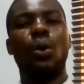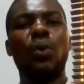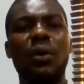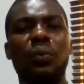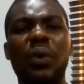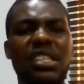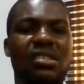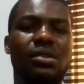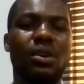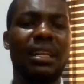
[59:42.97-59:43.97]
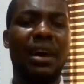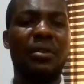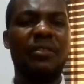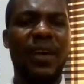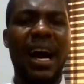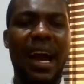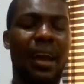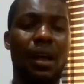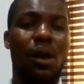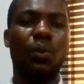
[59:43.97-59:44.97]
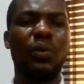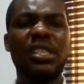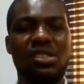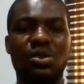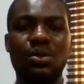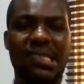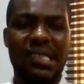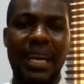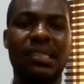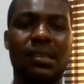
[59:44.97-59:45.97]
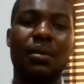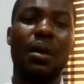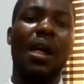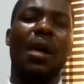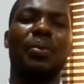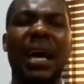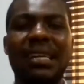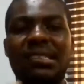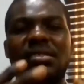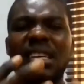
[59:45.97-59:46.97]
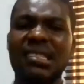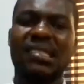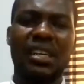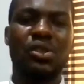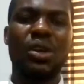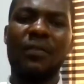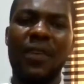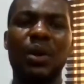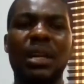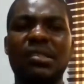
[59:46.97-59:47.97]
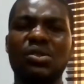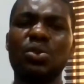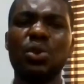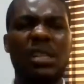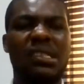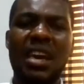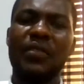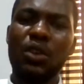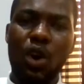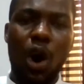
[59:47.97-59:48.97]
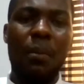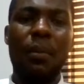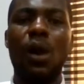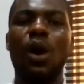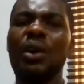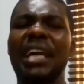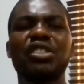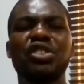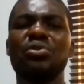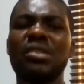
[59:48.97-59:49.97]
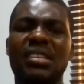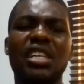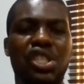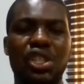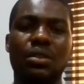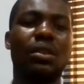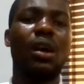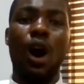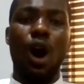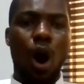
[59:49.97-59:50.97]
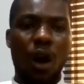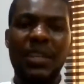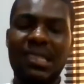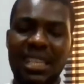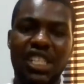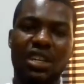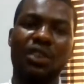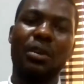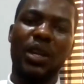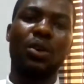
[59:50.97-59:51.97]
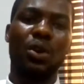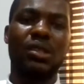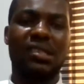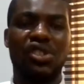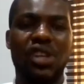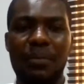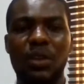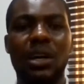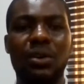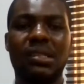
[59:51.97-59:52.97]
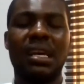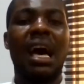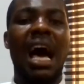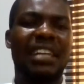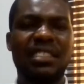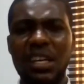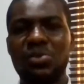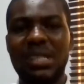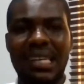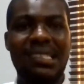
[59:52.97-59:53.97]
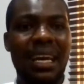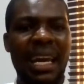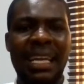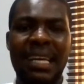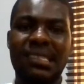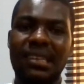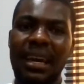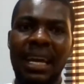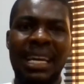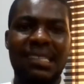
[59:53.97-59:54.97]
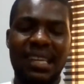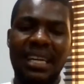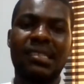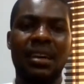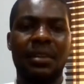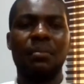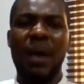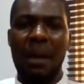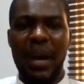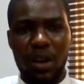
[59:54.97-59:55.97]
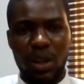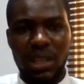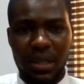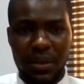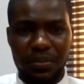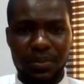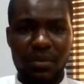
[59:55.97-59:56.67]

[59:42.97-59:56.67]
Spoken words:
We wish to clarify, we wish to state that this sexual violence do not even come under the jurisdiction of international criminal courts and tribunals. And this was earlier stated by my colleague.